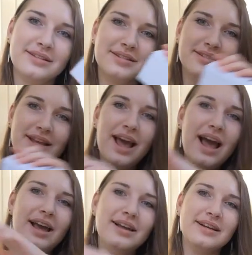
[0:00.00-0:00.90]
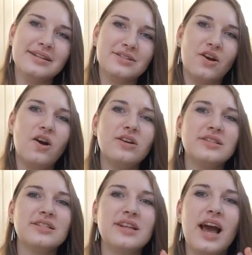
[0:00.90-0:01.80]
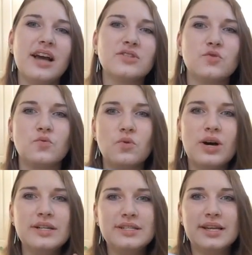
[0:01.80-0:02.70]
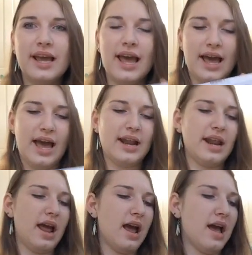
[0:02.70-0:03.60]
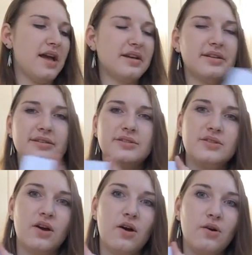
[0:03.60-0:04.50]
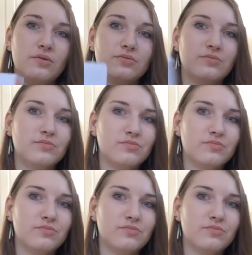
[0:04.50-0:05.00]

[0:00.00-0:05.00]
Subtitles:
Today is ArtSnacks once again. So,